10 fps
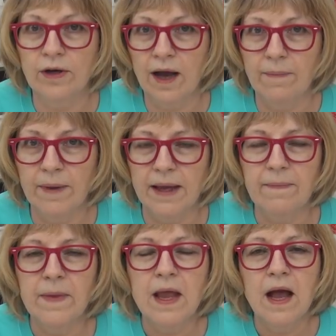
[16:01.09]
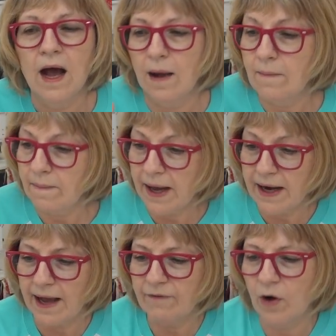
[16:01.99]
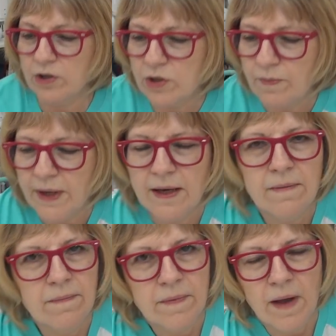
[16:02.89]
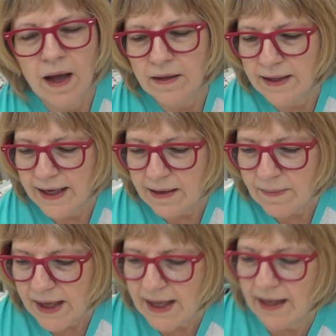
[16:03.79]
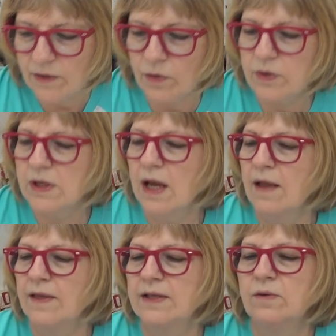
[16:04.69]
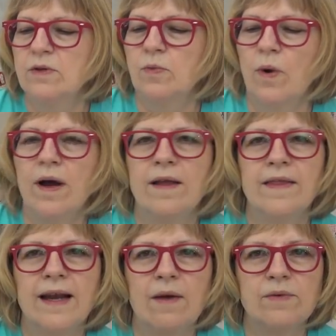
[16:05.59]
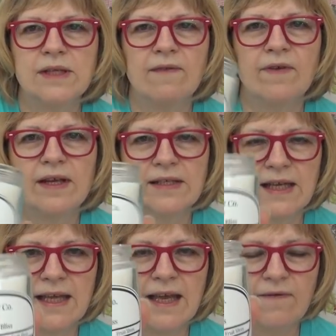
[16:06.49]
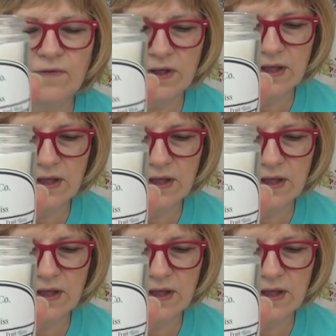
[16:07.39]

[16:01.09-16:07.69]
copy. Um, but I've also been uh, lighting my candles. This was one that I was given as a gift